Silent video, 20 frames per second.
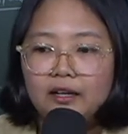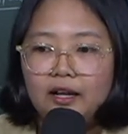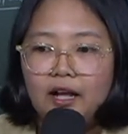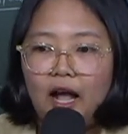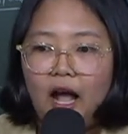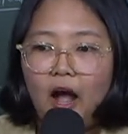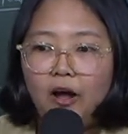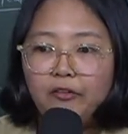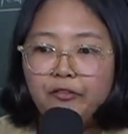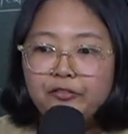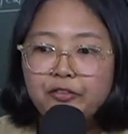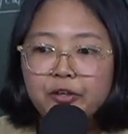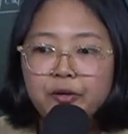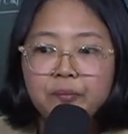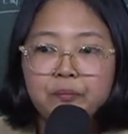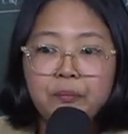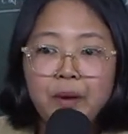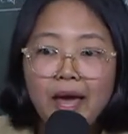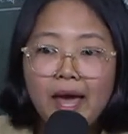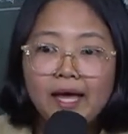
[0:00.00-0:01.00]
After
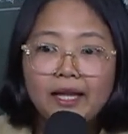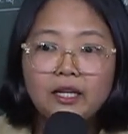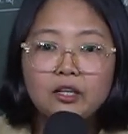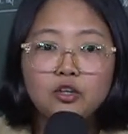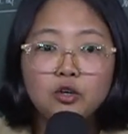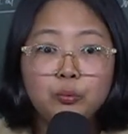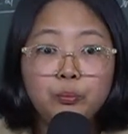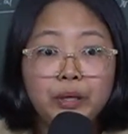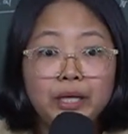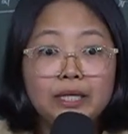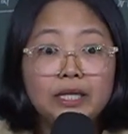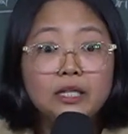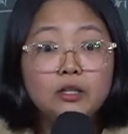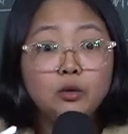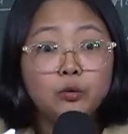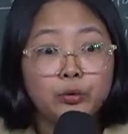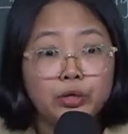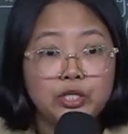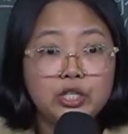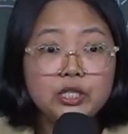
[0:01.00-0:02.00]
man committed
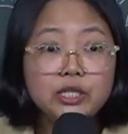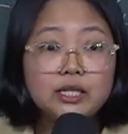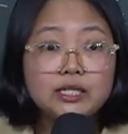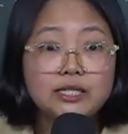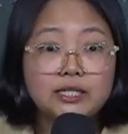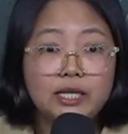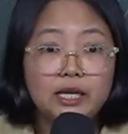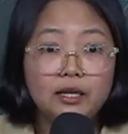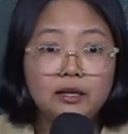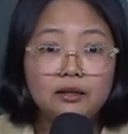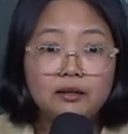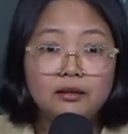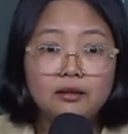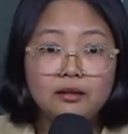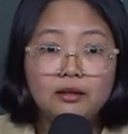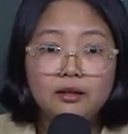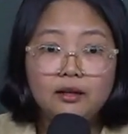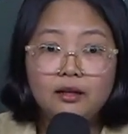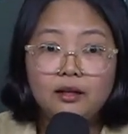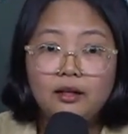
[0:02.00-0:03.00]
original sin,
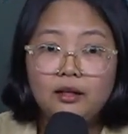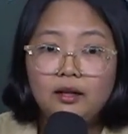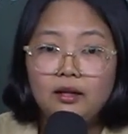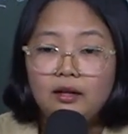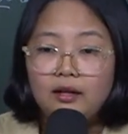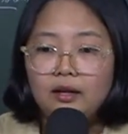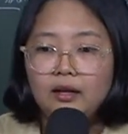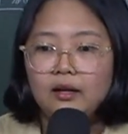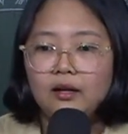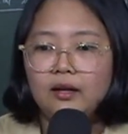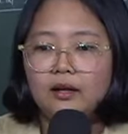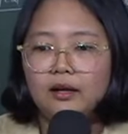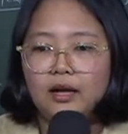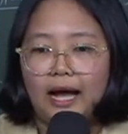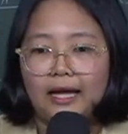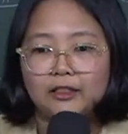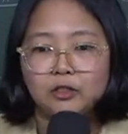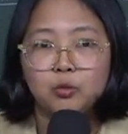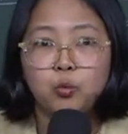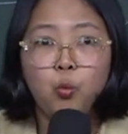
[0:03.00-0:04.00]

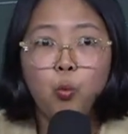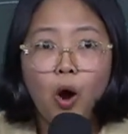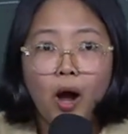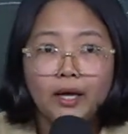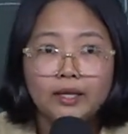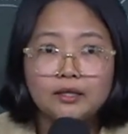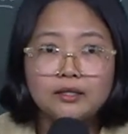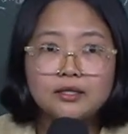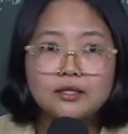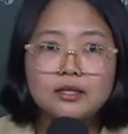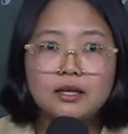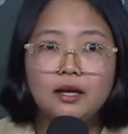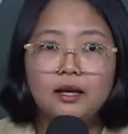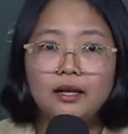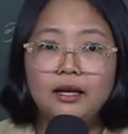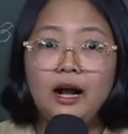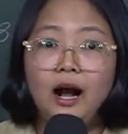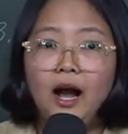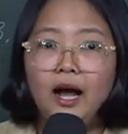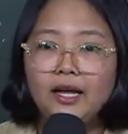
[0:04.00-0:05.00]
at once
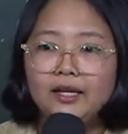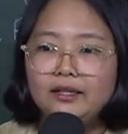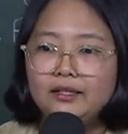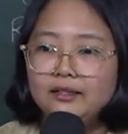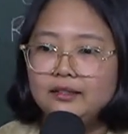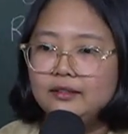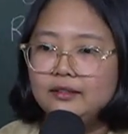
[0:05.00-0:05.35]
God